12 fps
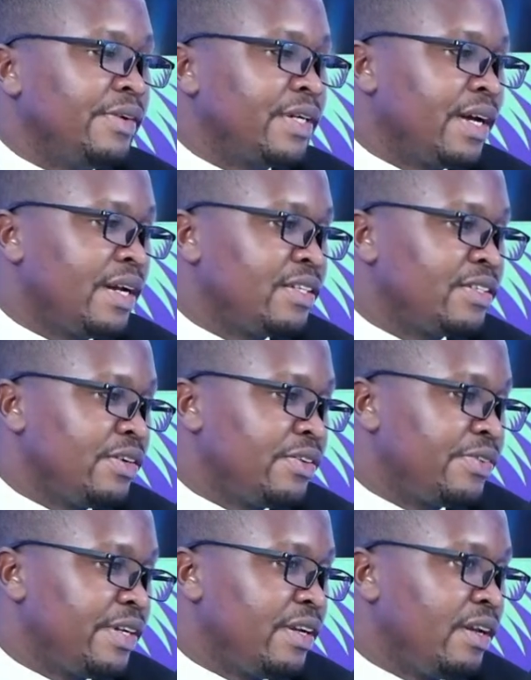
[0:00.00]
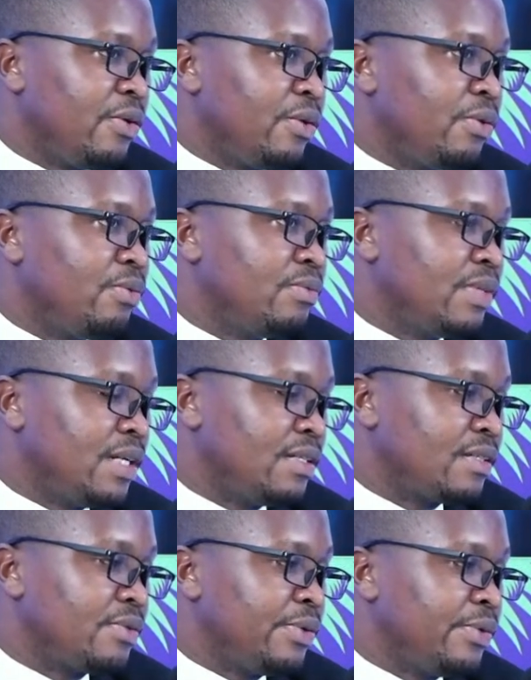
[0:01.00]
return is not really low,
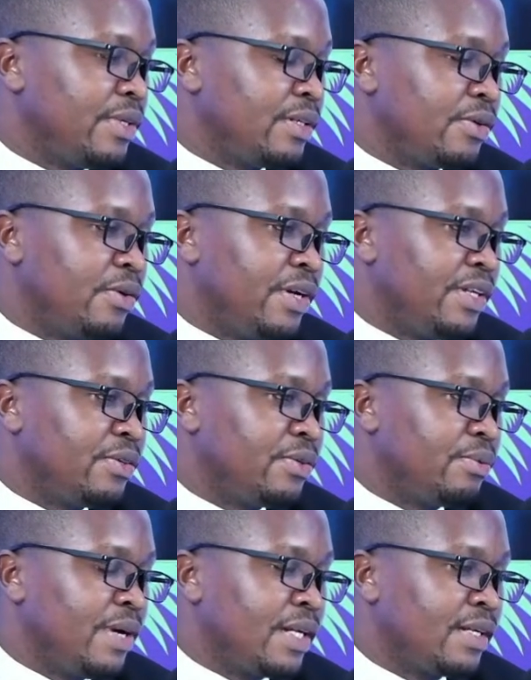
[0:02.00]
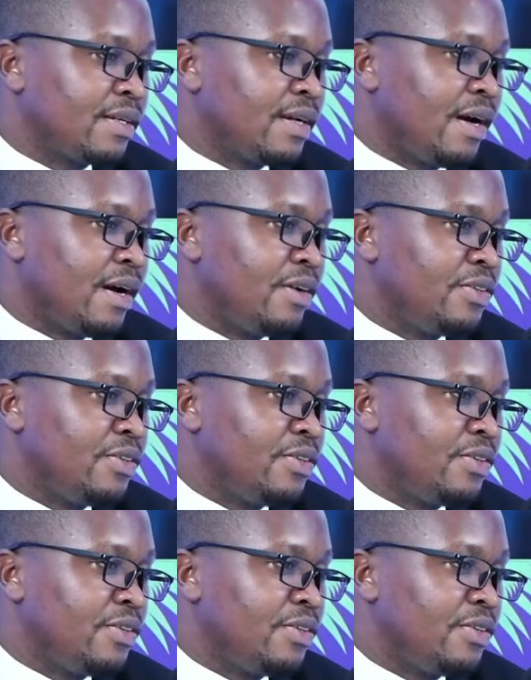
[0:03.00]
as we will go into, but I'll